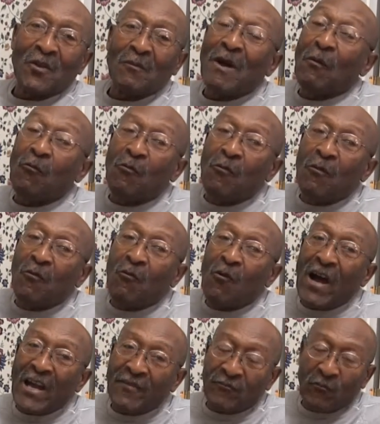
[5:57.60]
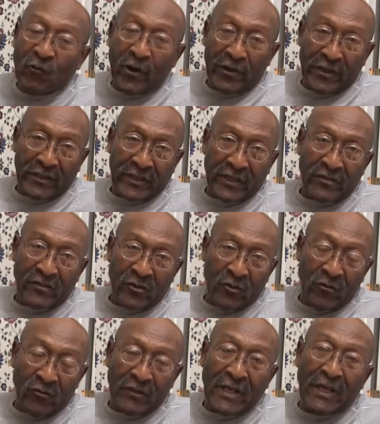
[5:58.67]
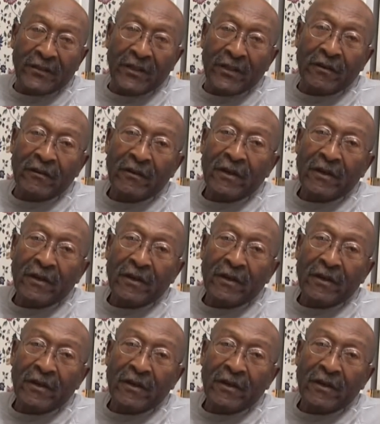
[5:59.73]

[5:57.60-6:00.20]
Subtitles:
because my wife worked at that school out there.